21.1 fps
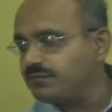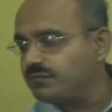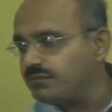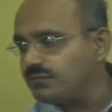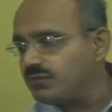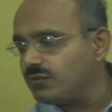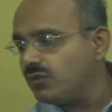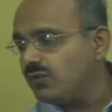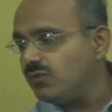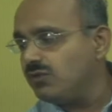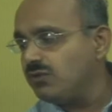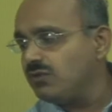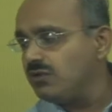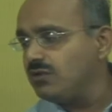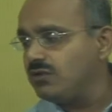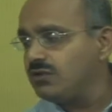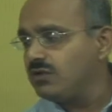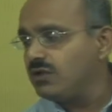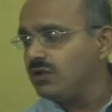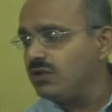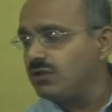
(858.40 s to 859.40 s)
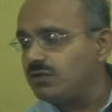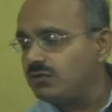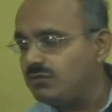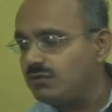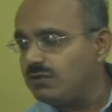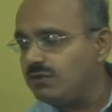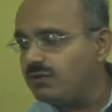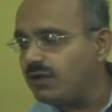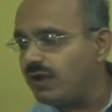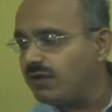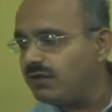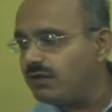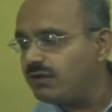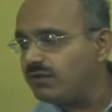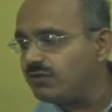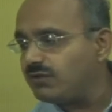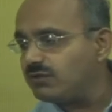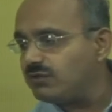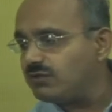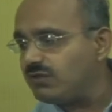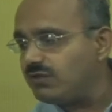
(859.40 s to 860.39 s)
Now, we look at there is
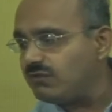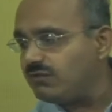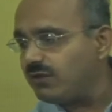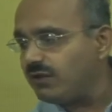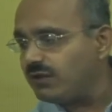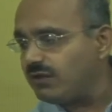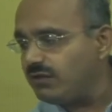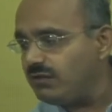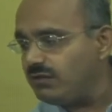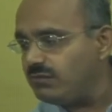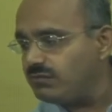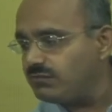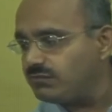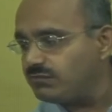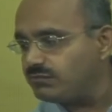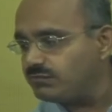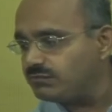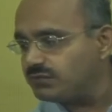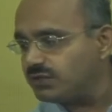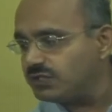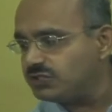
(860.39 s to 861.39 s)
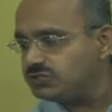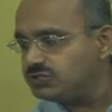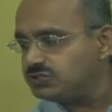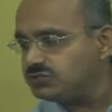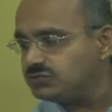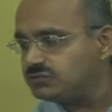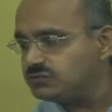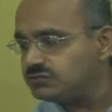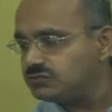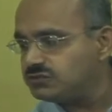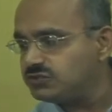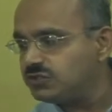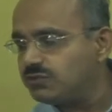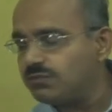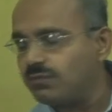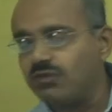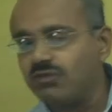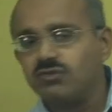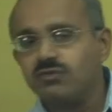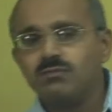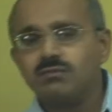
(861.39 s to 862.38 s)
only one edge which is
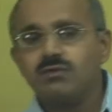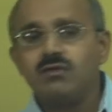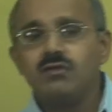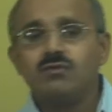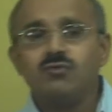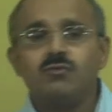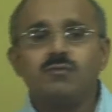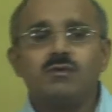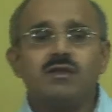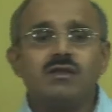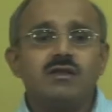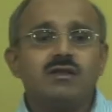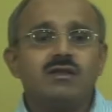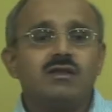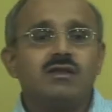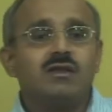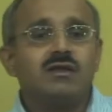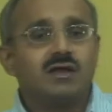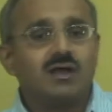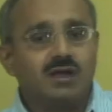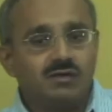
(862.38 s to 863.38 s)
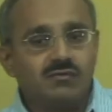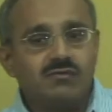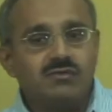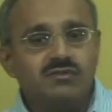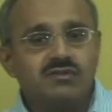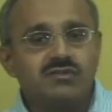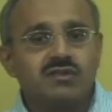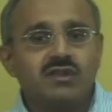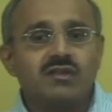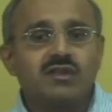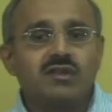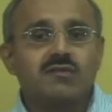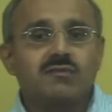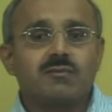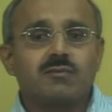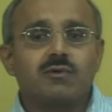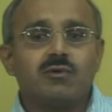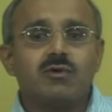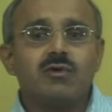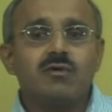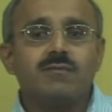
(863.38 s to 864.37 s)
possible to be, which is
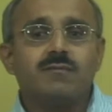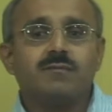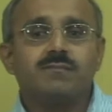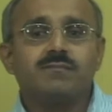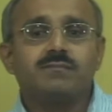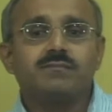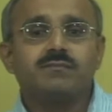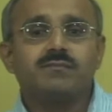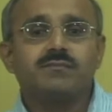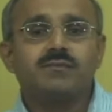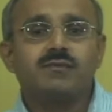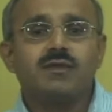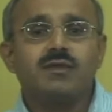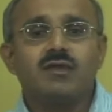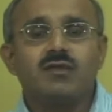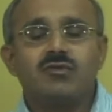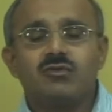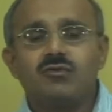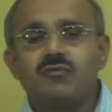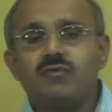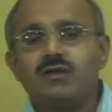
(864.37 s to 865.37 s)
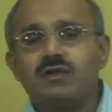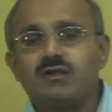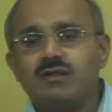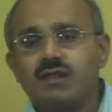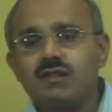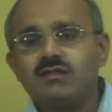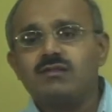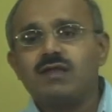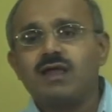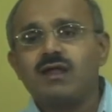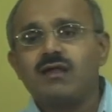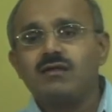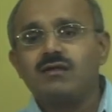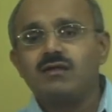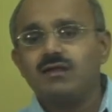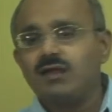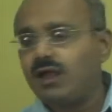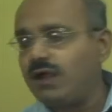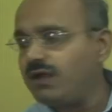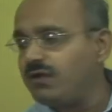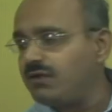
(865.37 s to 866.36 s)
unexplored. So, we will take that
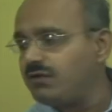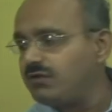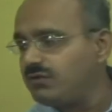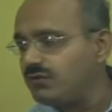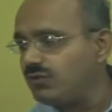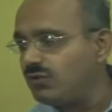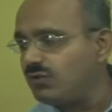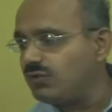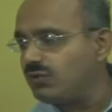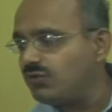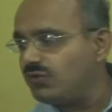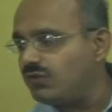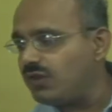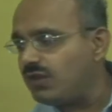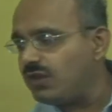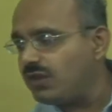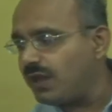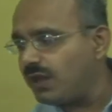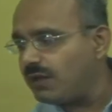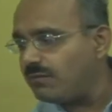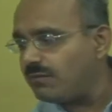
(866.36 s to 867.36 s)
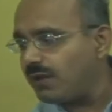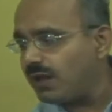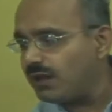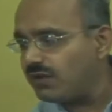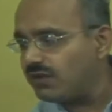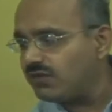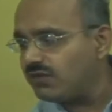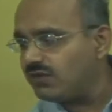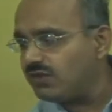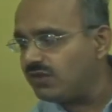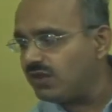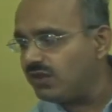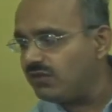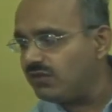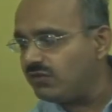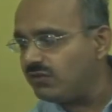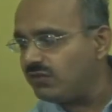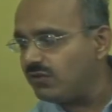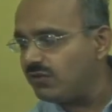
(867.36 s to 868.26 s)
and go to C and mark C as